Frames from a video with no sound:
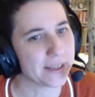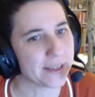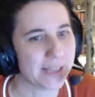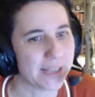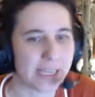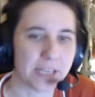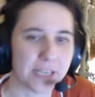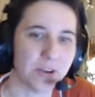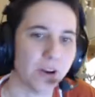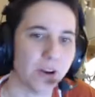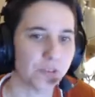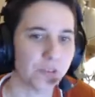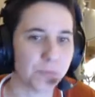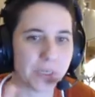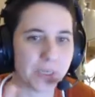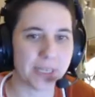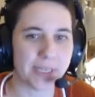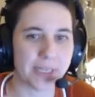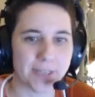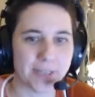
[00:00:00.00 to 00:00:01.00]
thank you all for
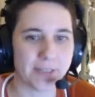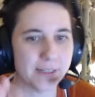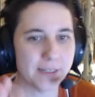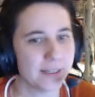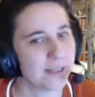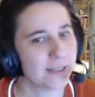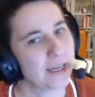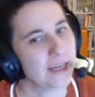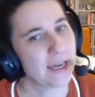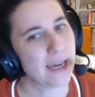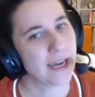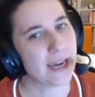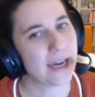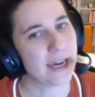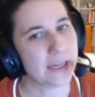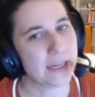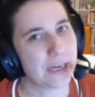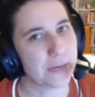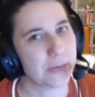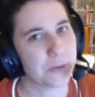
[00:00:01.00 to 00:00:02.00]
being here,
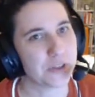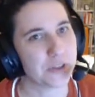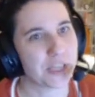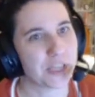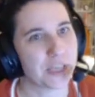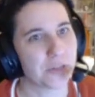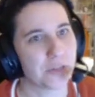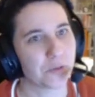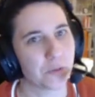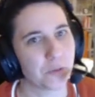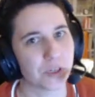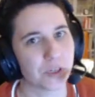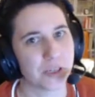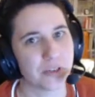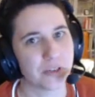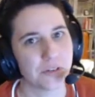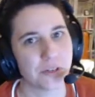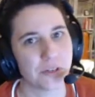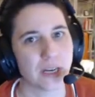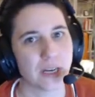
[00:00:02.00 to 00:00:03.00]
and I appreciate every one of
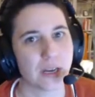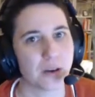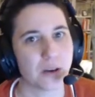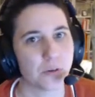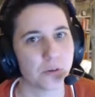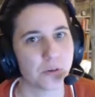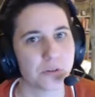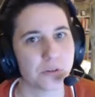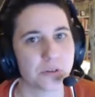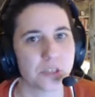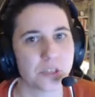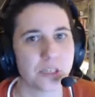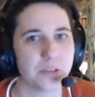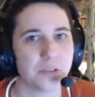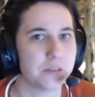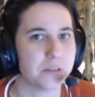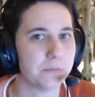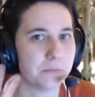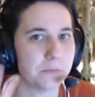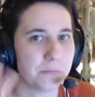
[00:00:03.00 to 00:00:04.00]
you, and I will see you
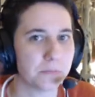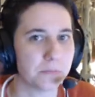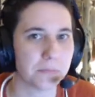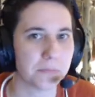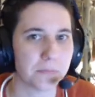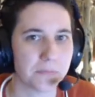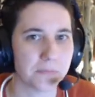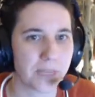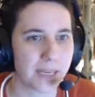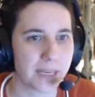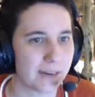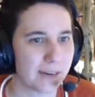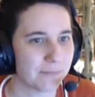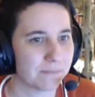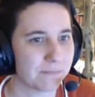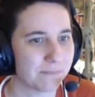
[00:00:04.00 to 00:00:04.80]
soon. Take care.